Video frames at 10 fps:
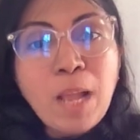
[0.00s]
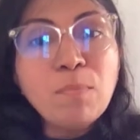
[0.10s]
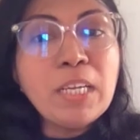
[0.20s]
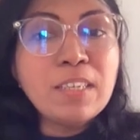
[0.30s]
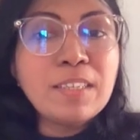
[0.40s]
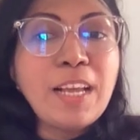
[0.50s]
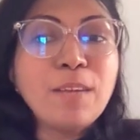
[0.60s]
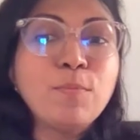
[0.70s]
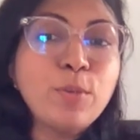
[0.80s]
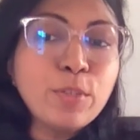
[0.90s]
Because
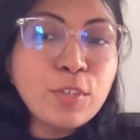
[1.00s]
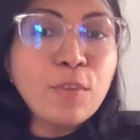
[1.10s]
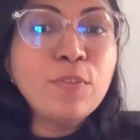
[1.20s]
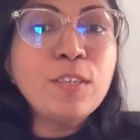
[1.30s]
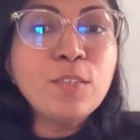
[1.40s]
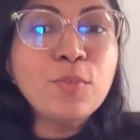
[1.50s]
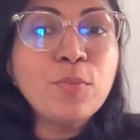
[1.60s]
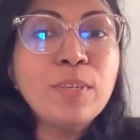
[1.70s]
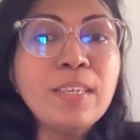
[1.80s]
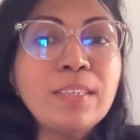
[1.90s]
like most of the
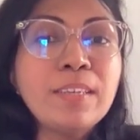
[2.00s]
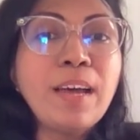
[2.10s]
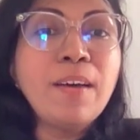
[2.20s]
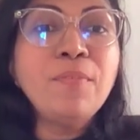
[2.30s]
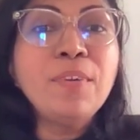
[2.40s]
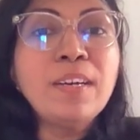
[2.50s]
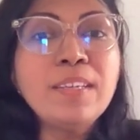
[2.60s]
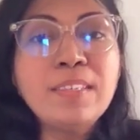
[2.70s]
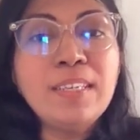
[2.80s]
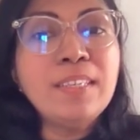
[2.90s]
students
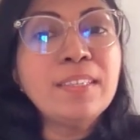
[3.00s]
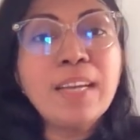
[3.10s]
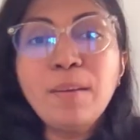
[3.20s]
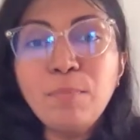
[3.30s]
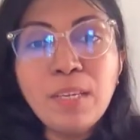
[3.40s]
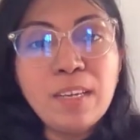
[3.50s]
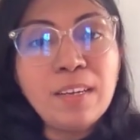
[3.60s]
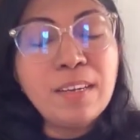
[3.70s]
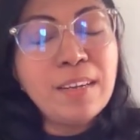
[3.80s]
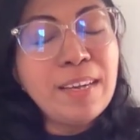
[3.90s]
have C's and
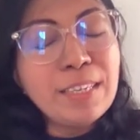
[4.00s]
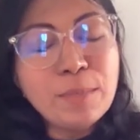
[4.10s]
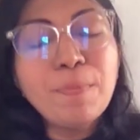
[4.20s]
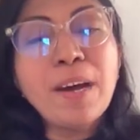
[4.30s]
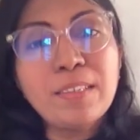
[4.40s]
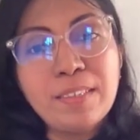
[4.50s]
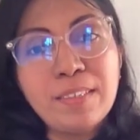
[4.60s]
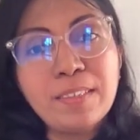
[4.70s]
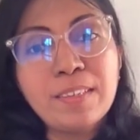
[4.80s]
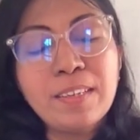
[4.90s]
S
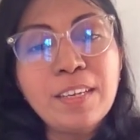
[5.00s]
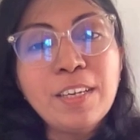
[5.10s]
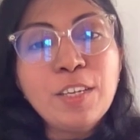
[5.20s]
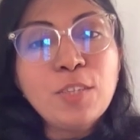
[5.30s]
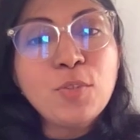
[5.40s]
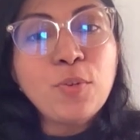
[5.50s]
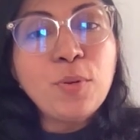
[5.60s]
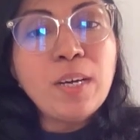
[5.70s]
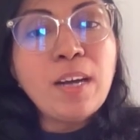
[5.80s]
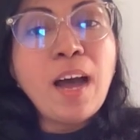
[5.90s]
passes. So
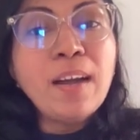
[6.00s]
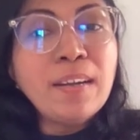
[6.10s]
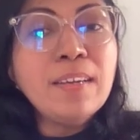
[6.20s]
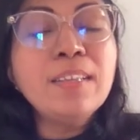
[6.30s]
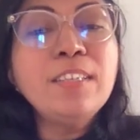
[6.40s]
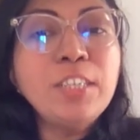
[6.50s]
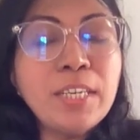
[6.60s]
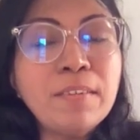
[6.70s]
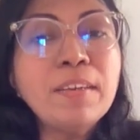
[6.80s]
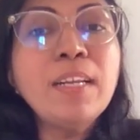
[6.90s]
under the
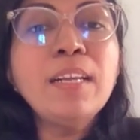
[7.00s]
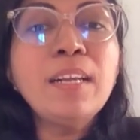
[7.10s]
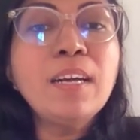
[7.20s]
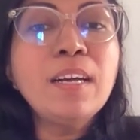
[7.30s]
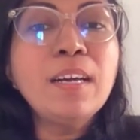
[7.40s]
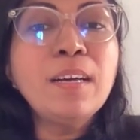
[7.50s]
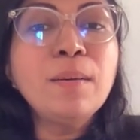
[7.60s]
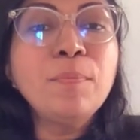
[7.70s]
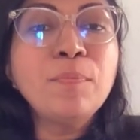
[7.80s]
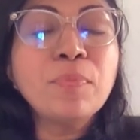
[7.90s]

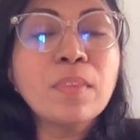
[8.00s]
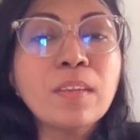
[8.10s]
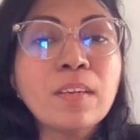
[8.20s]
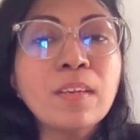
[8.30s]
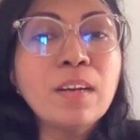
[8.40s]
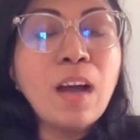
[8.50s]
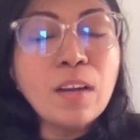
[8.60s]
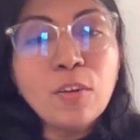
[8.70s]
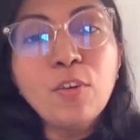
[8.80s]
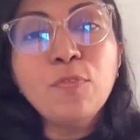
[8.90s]
general
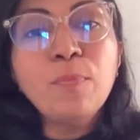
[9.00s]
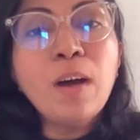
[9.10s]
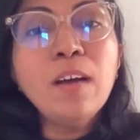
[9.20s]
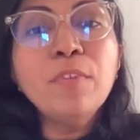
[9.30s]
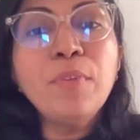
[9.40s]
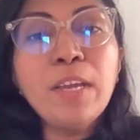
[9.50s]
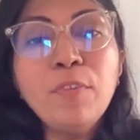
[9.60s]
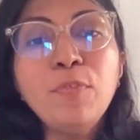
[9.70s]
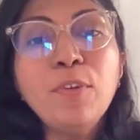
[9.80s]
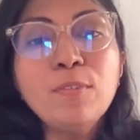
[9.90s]
cutoff mark, very
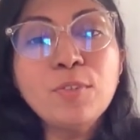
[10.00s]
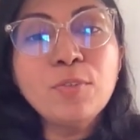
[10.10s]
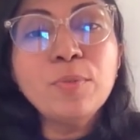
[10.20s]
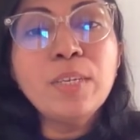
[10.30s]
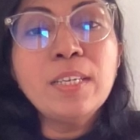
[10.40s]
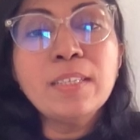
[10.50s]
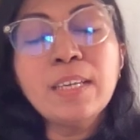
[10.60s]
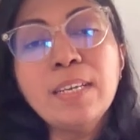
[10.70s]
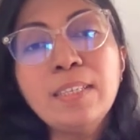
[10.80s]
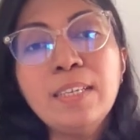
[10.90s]
few students
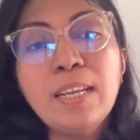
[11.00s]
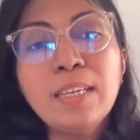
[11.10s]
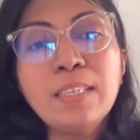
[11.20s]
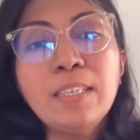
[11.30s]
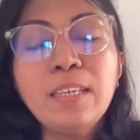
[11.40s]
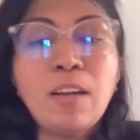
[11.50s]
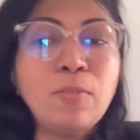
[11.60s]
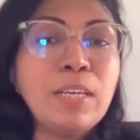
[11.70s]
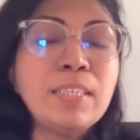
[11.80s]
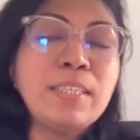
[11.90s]
get selected. Now
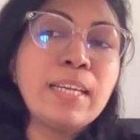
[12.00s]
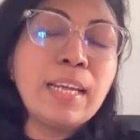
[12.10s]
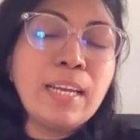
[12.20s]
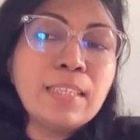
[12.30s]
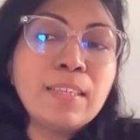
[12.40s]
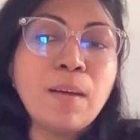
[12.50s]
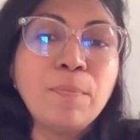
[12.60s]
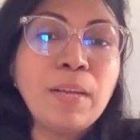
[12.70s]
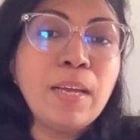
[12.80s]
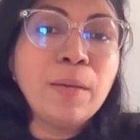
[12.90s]
let's take an
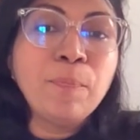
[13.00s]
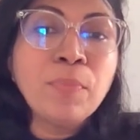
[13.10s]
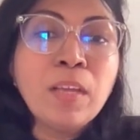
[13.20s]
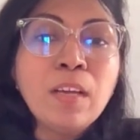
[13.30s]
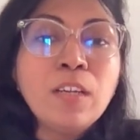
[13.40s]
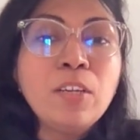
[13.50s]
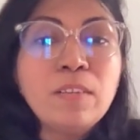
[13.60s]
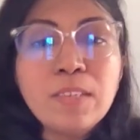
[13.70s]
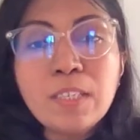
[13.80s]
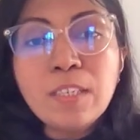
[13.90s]
example like
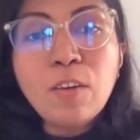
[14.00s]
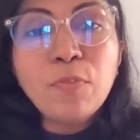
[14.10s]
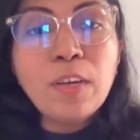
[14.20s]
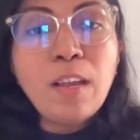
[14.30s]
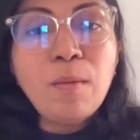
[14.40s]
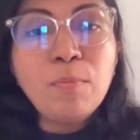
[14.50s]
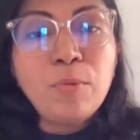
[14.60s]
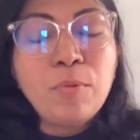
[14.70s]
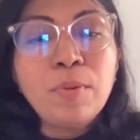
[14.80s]
University of Colombo.